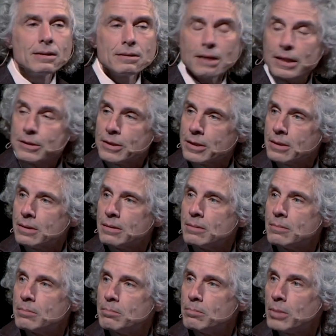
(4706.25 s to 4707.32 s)
London,
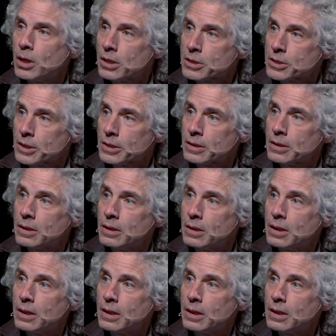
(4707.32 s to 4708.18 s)
Boston.